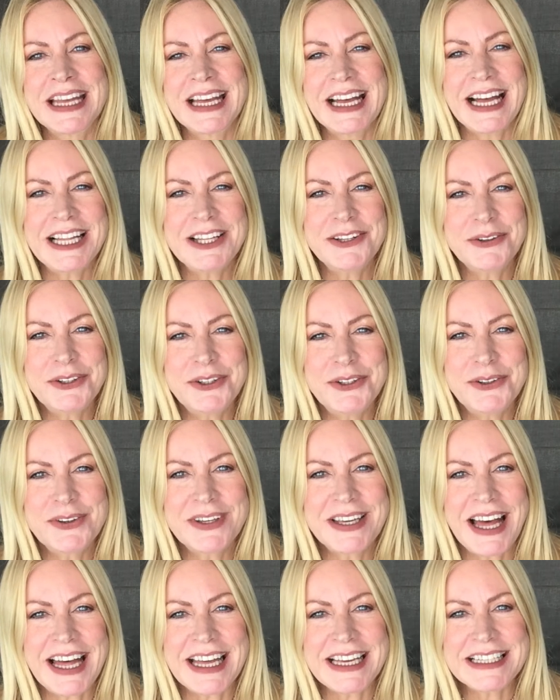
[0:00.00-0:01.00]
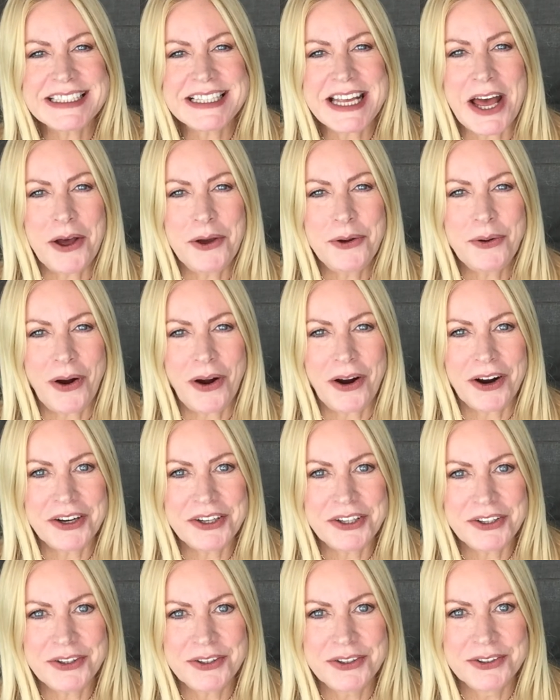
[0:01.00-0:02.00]
Hello you guys, how are
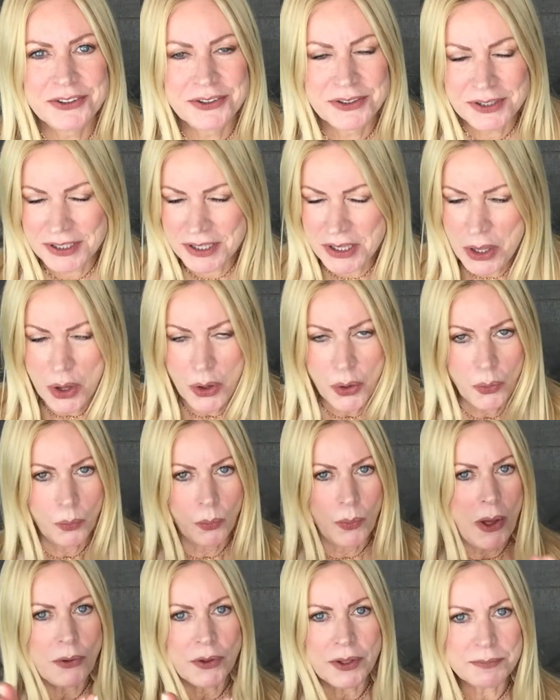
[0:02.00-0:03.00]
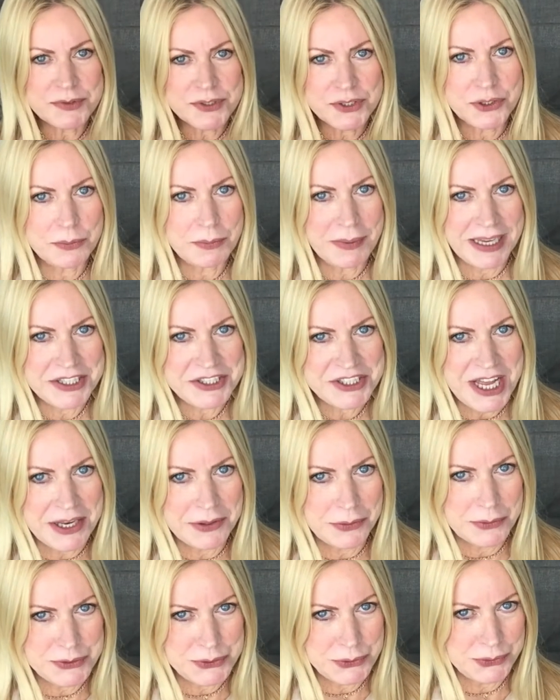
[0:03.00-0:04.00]
you? Welcome to my
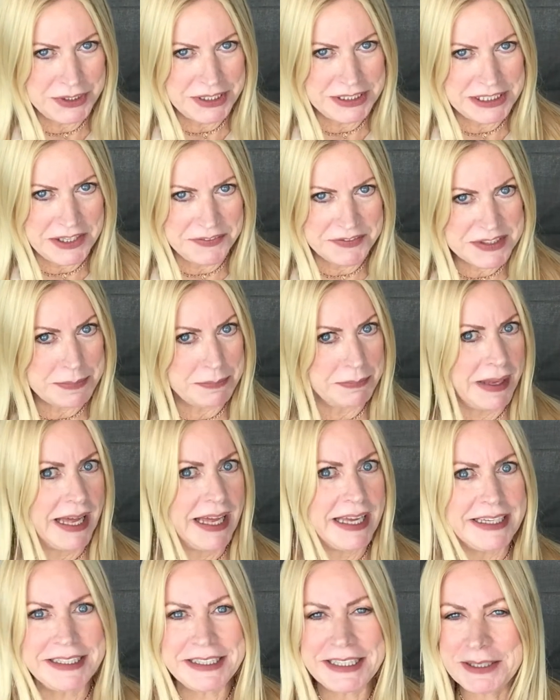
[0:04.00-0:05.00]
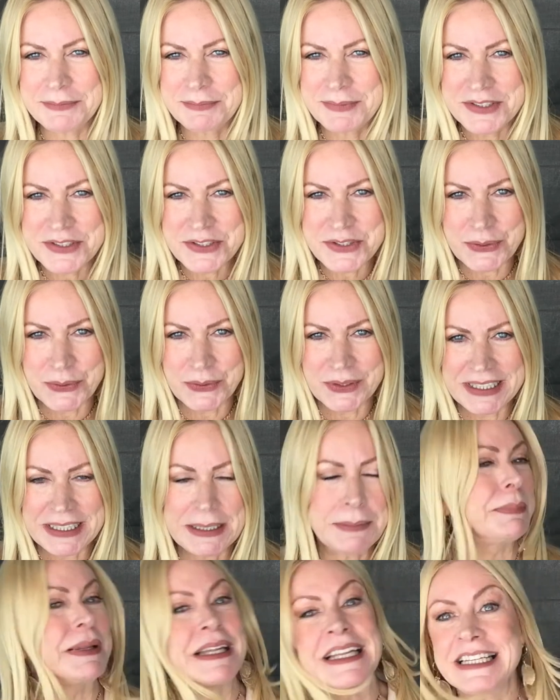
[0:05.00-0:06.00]
channel Joni Loves. My name is Joni.
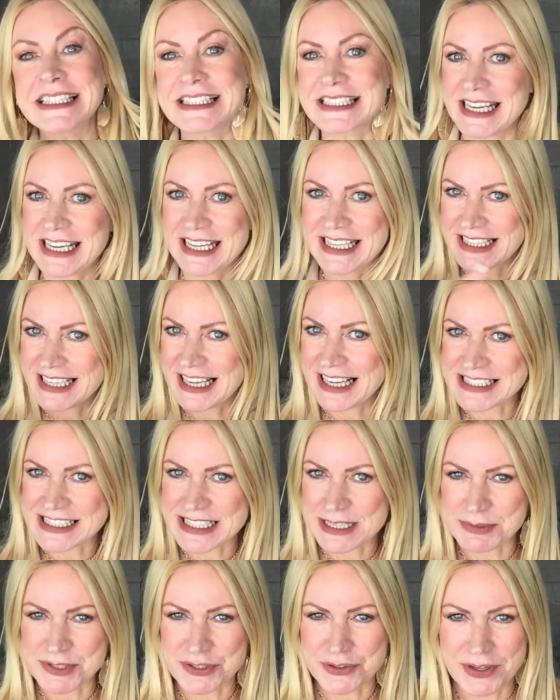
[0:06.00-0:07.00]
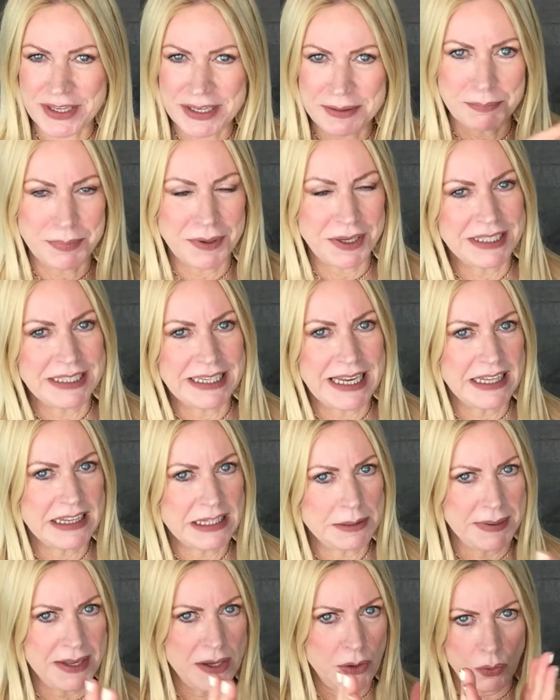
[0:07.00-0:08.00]
Please hit that subscribe button and the
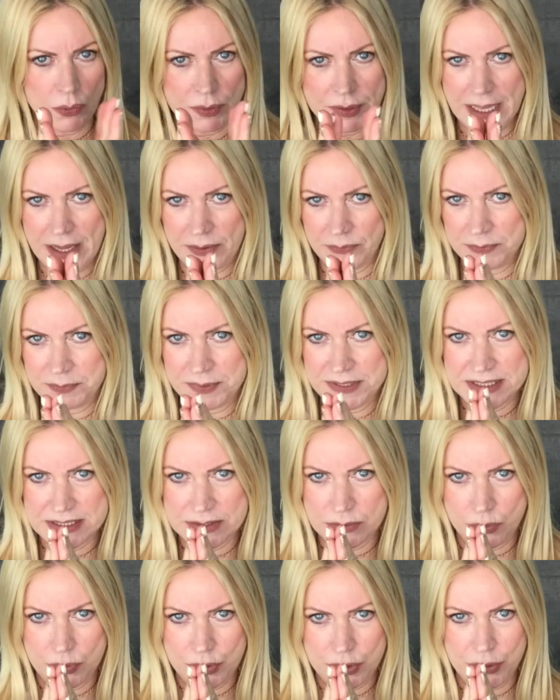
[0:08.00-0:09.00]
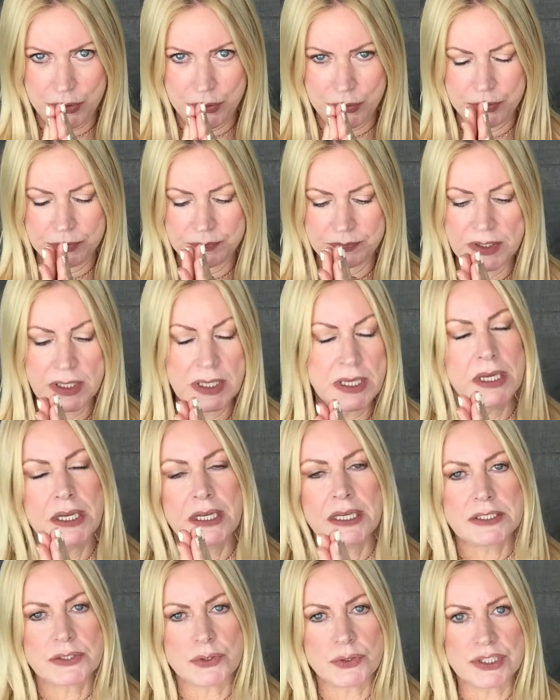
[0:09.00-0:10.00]
bell, that would be so cool.
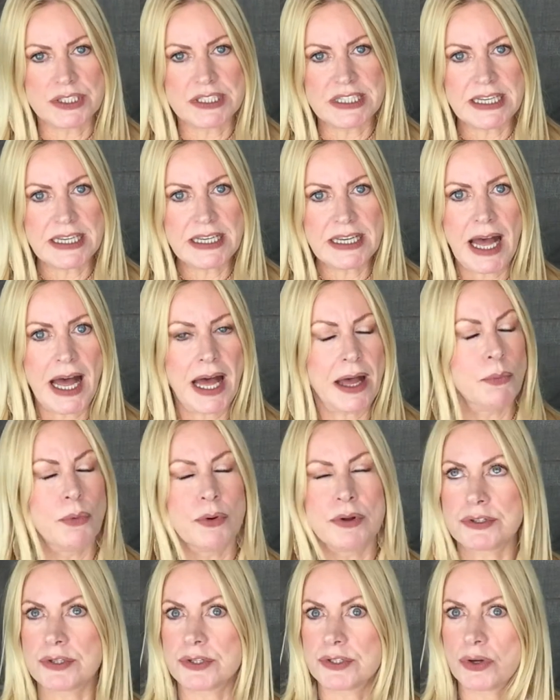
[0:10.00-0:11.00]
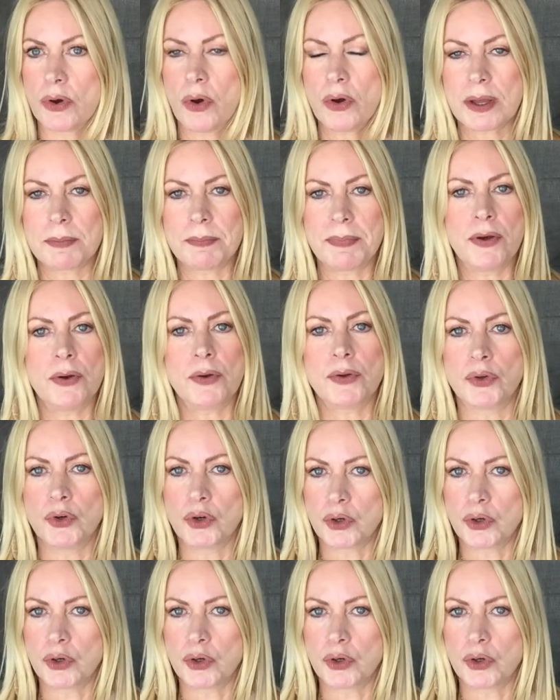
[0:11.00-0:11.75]
So today I want to talk about your